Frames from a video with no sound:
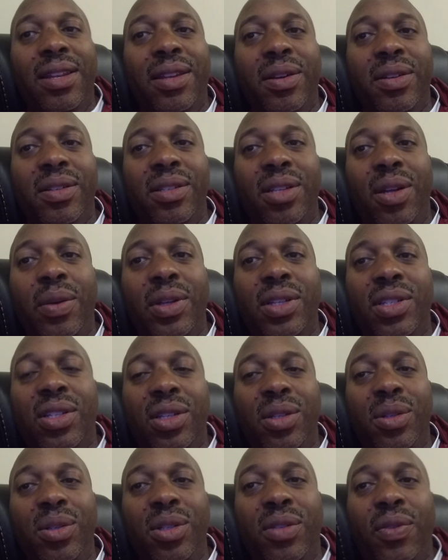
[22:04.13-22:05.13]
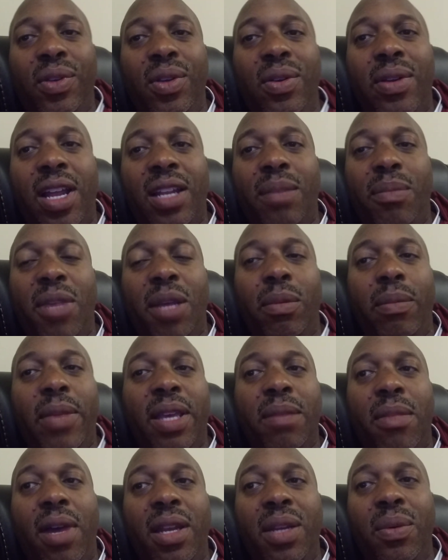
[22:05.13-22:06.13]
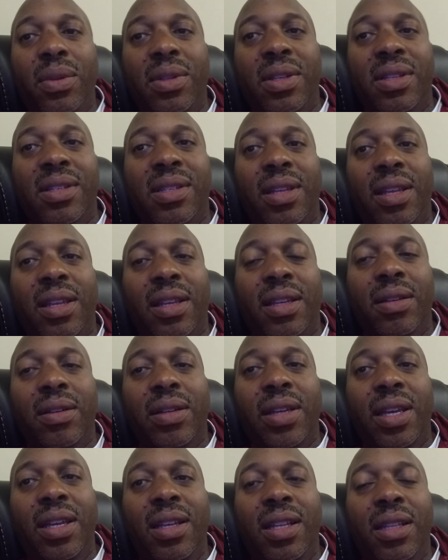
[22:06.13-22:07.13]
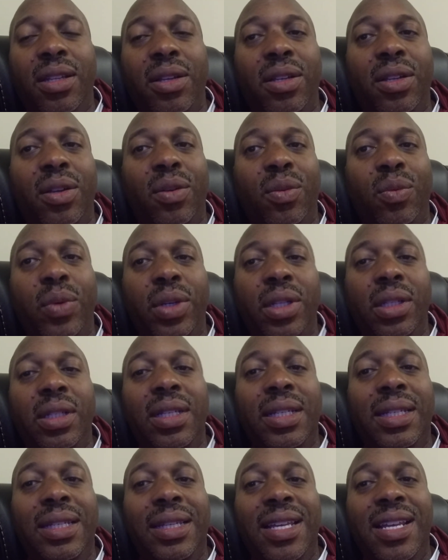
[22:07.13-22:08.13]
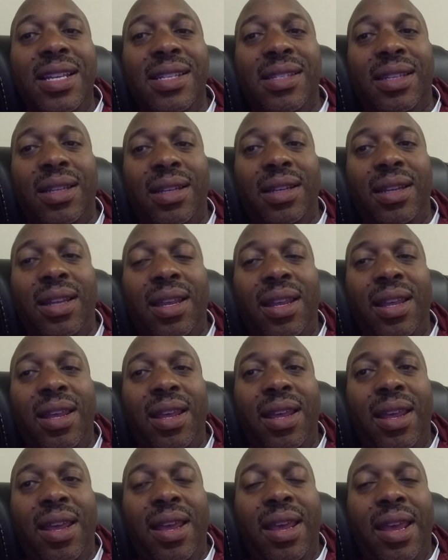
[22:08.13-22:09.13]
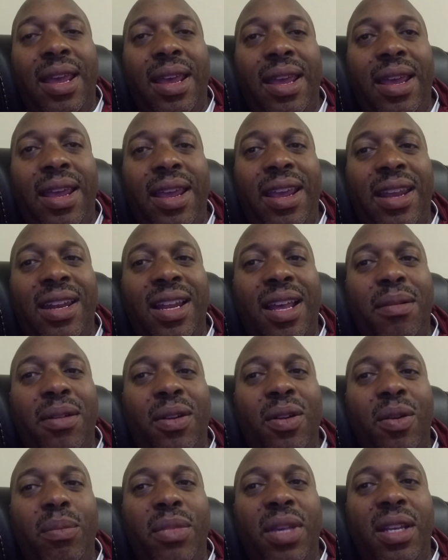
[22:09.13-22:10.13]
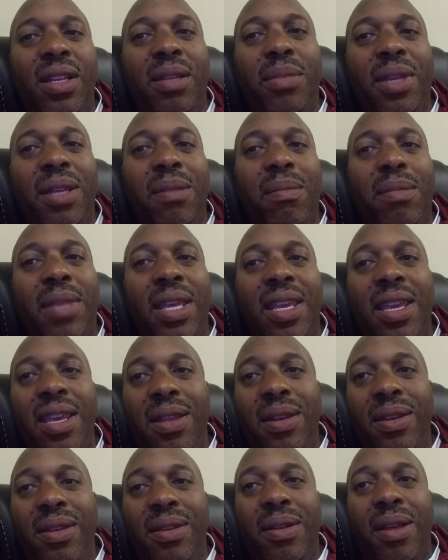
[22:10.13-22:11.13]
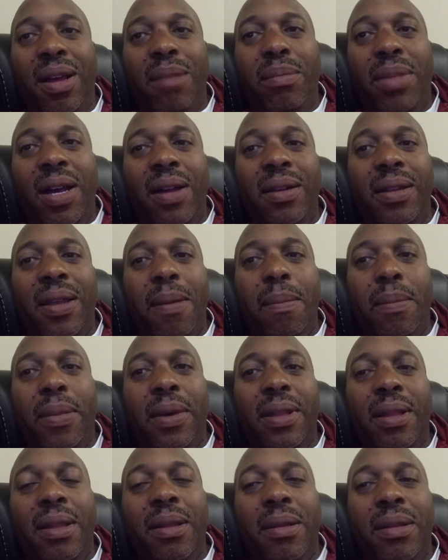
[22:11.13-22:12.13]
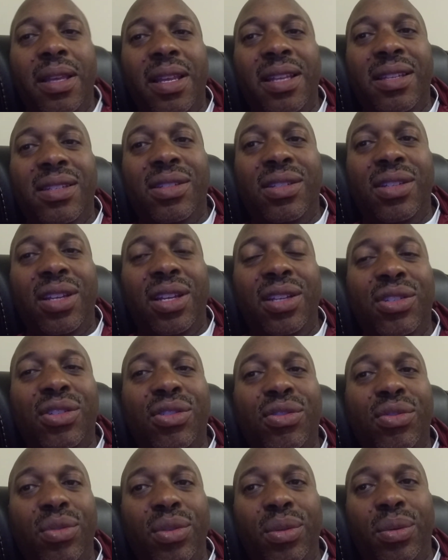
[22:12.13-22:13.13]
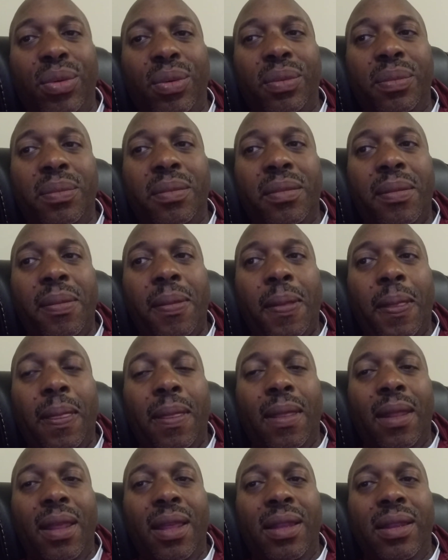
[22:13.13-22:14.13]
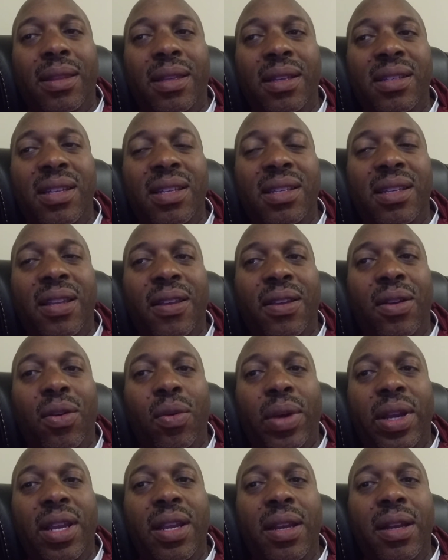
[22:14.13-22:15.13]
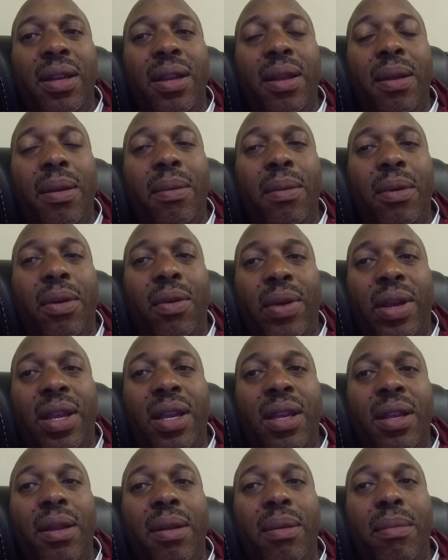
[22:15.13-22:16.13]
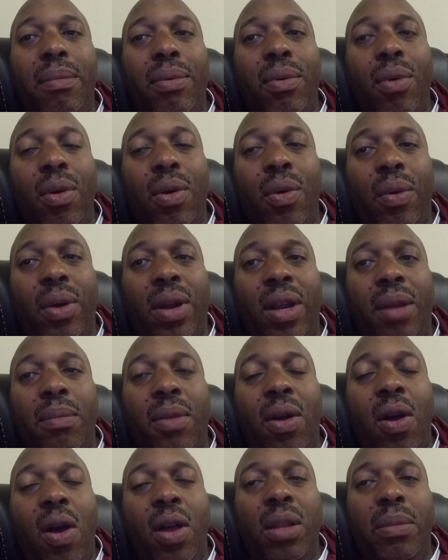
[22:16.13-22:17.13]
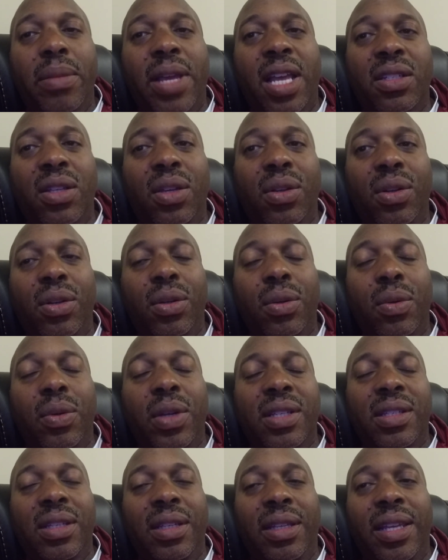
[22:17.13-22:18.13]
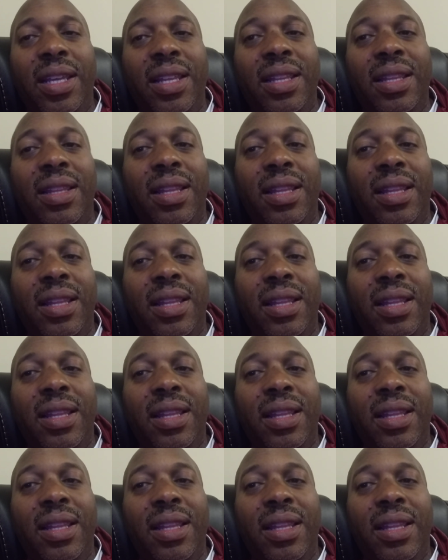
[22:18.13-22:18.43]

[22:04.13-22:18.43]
there's no excuse for you not to be able to make money with this thing. Okay? There really isn't. And I don't mean to be mean about it, but it's true. This is a great, great program. All I'm asking you to do is get